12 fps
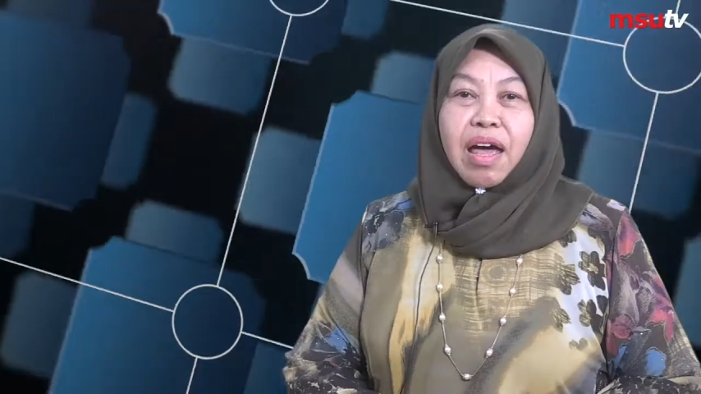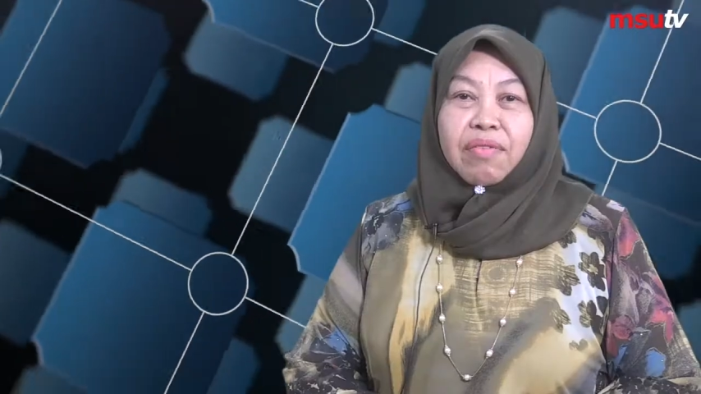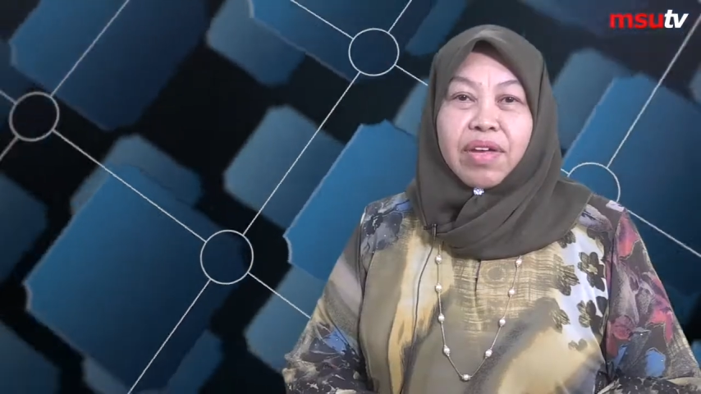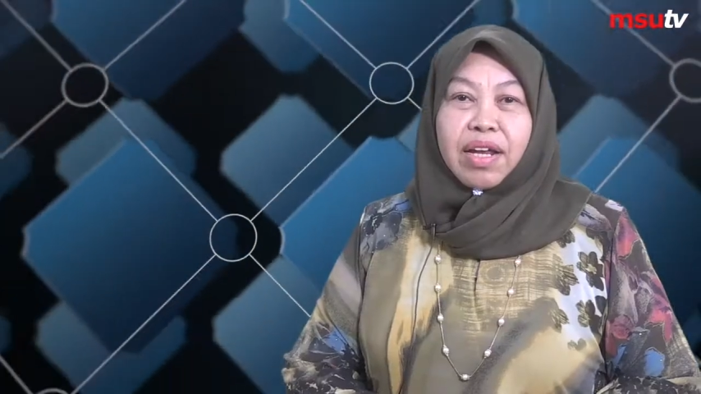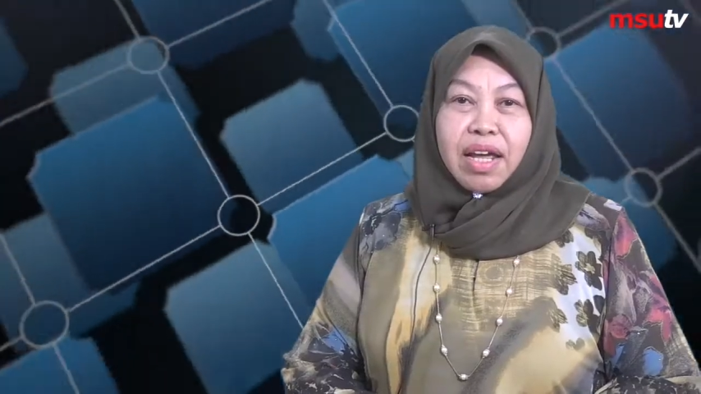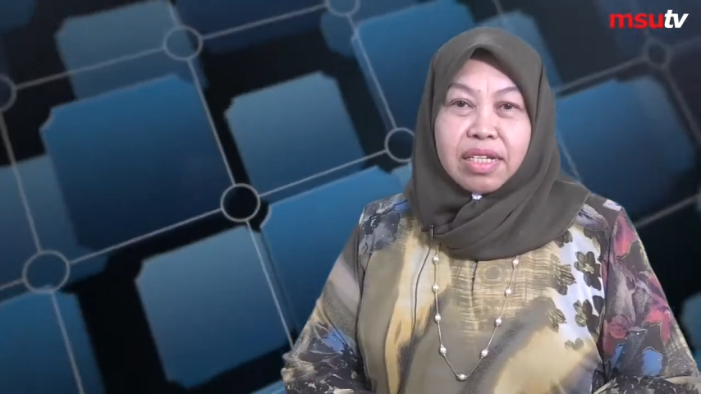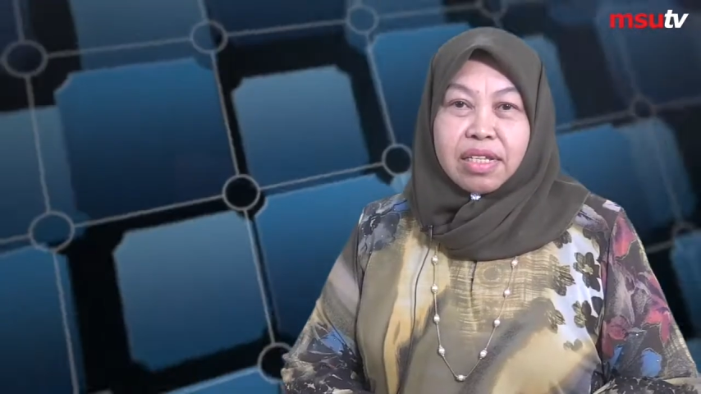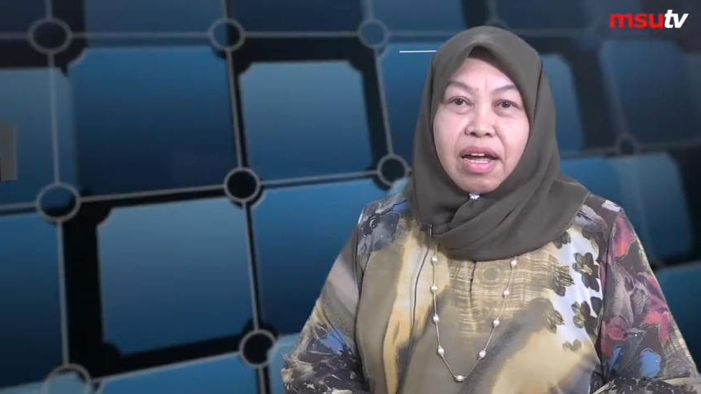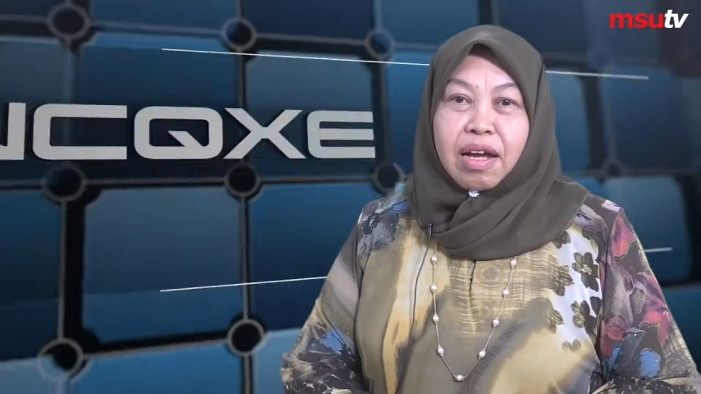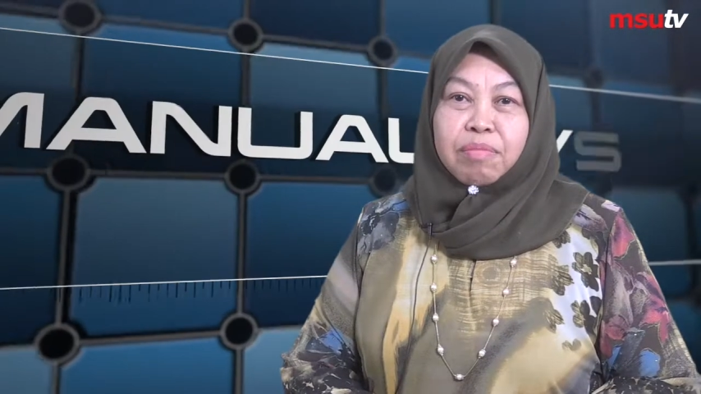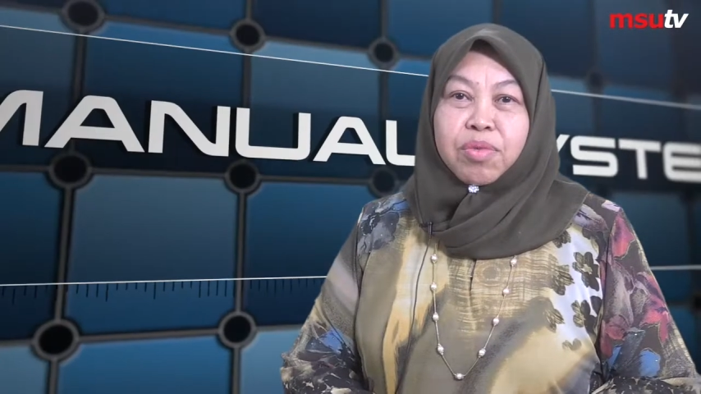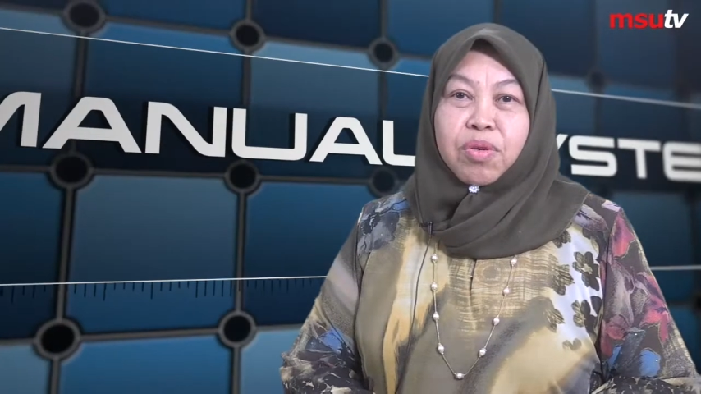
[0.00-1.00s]
having less
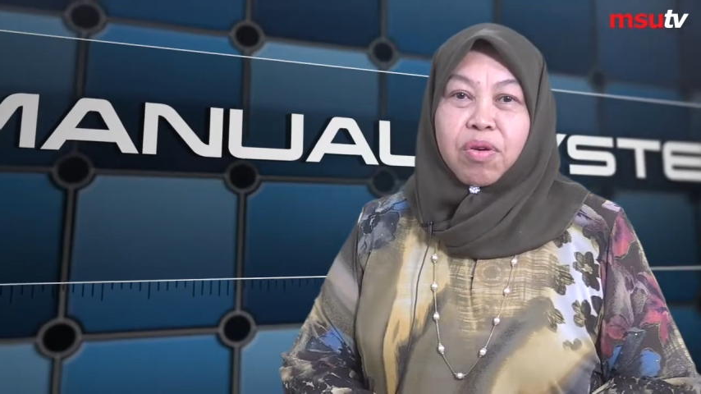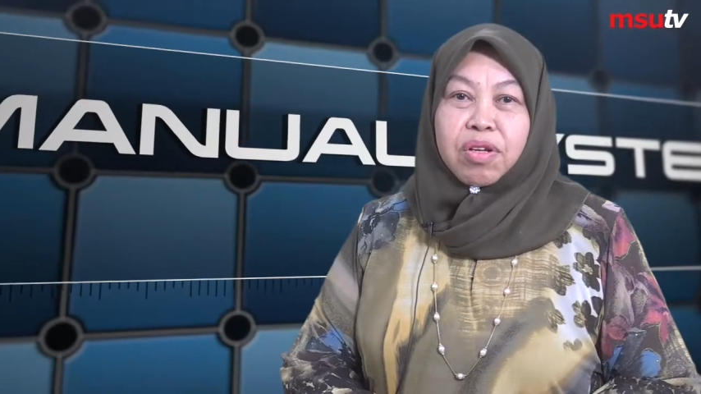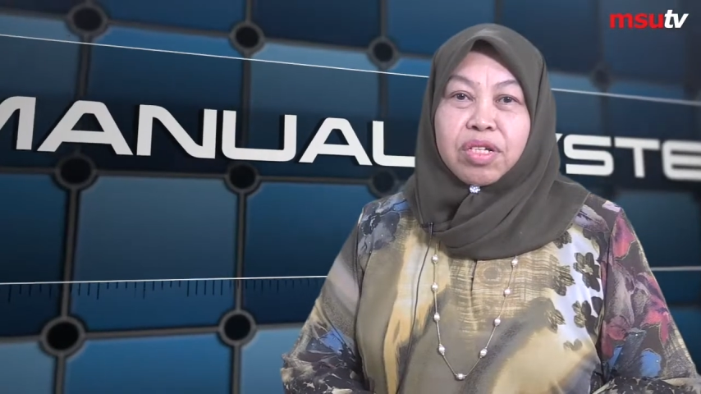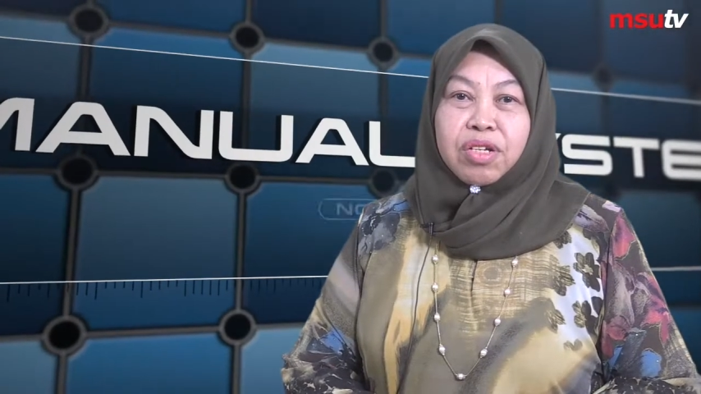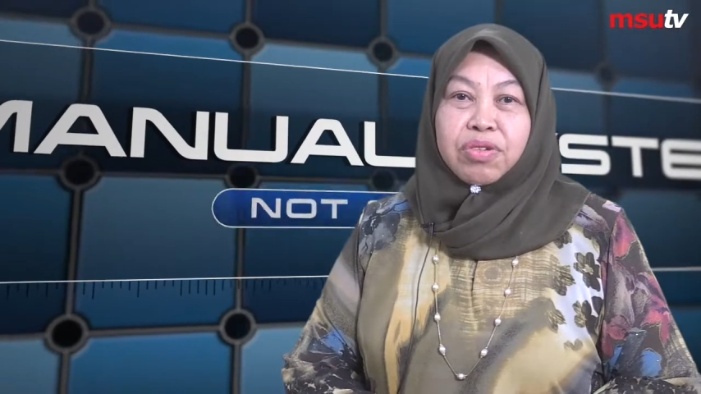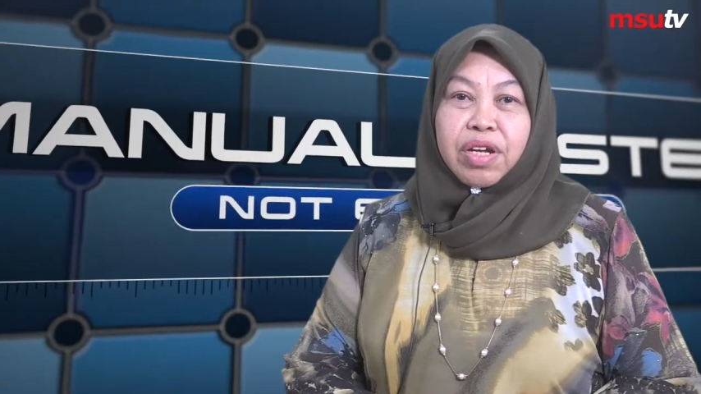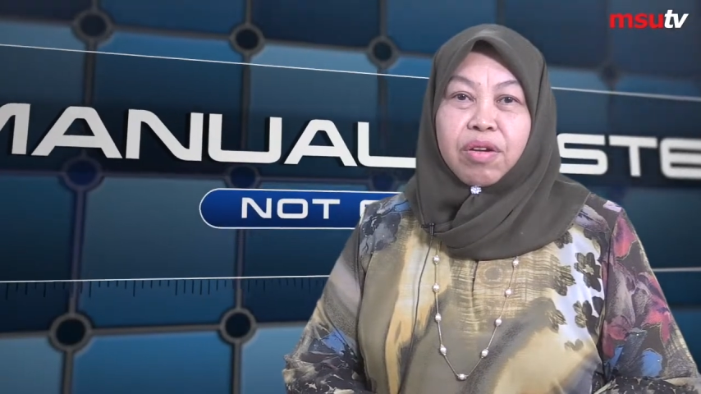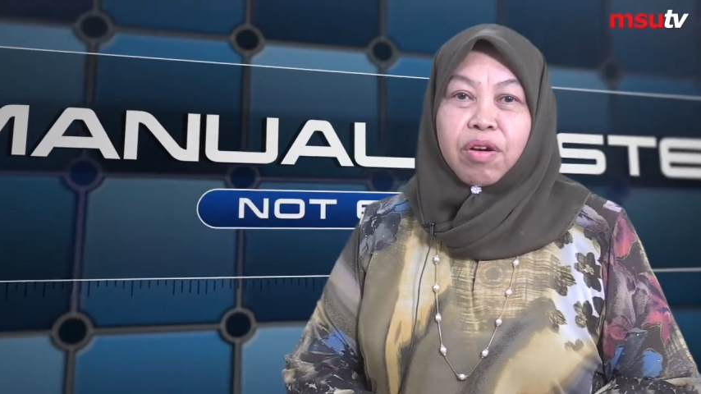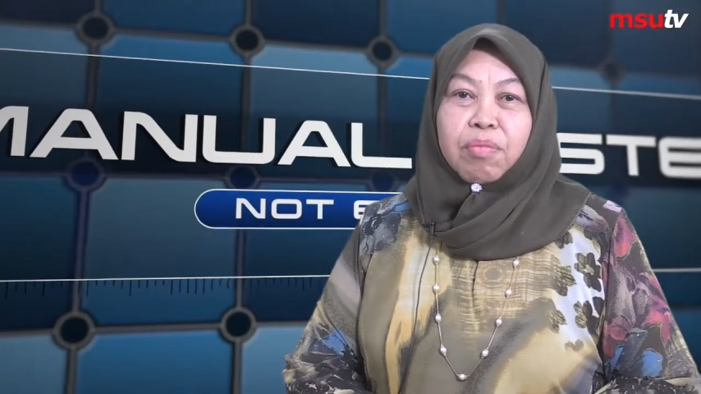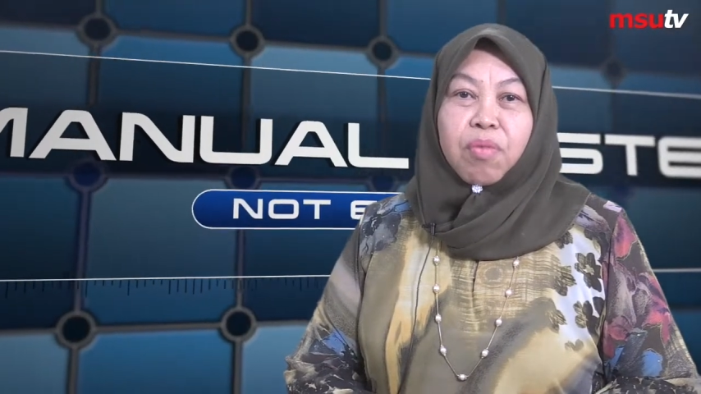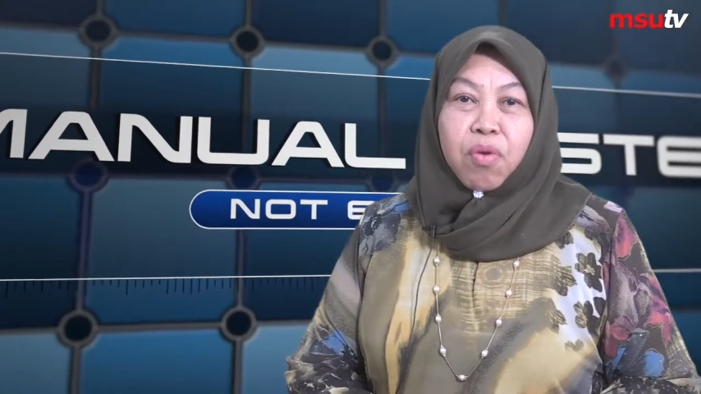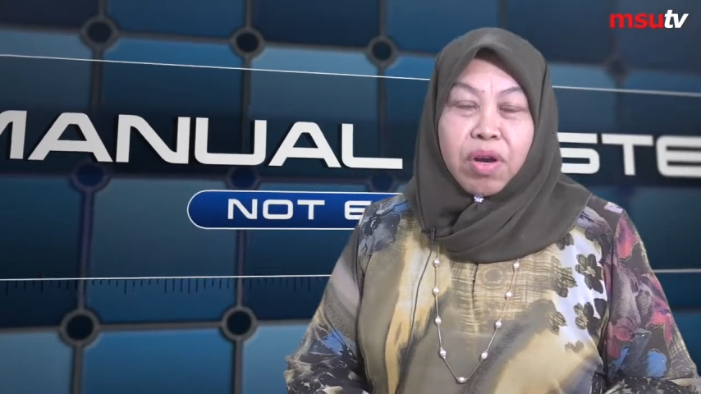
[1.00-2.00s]
time to concentrate
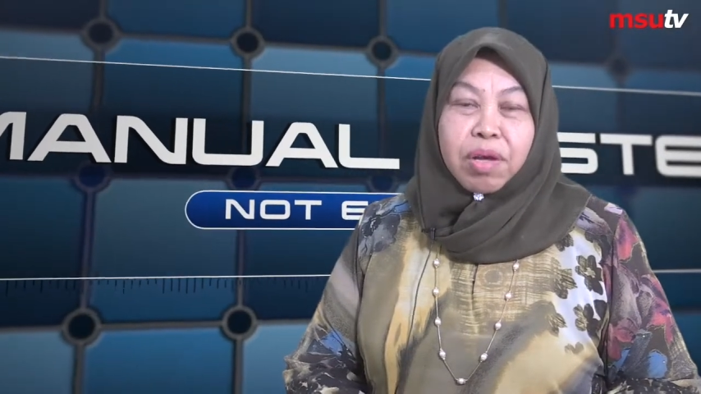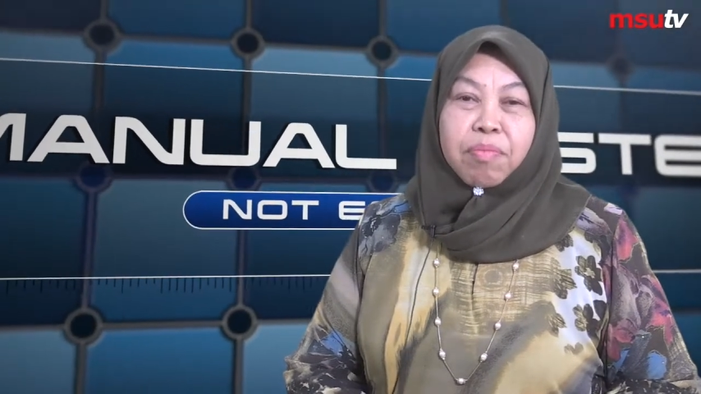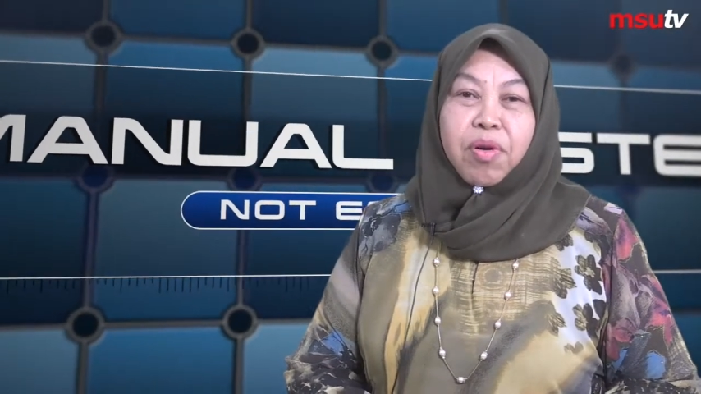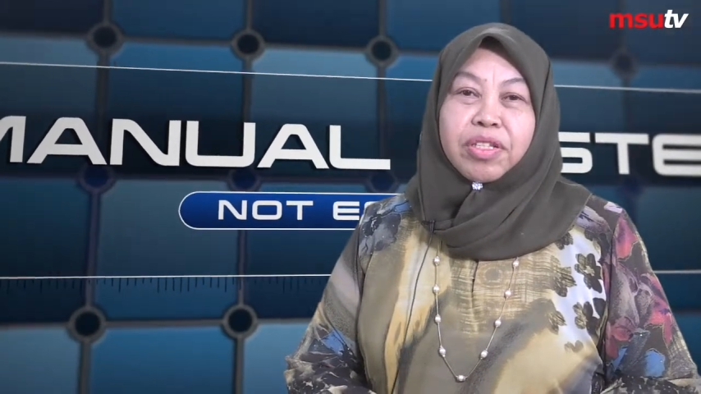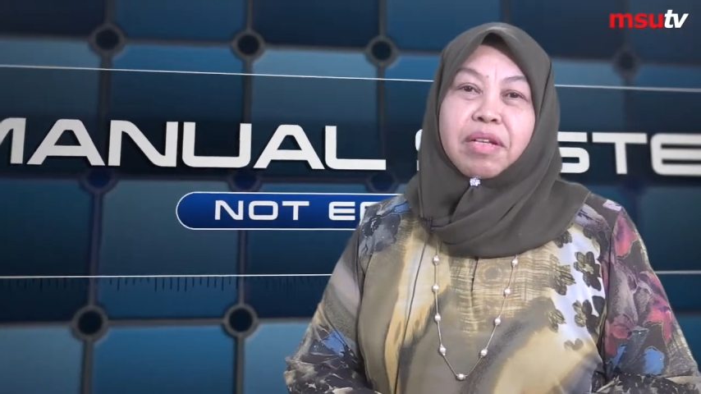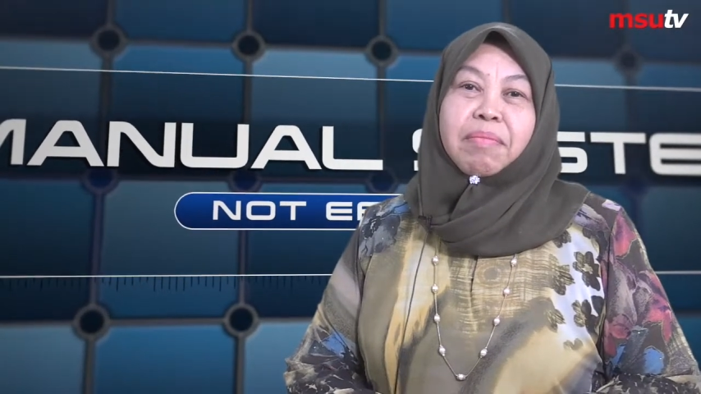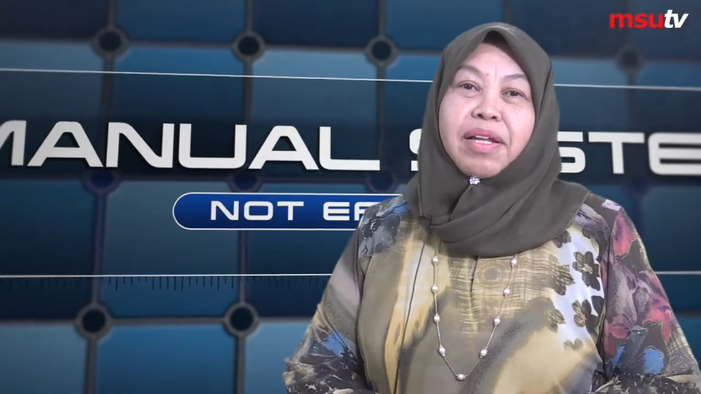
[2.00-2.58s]
on more important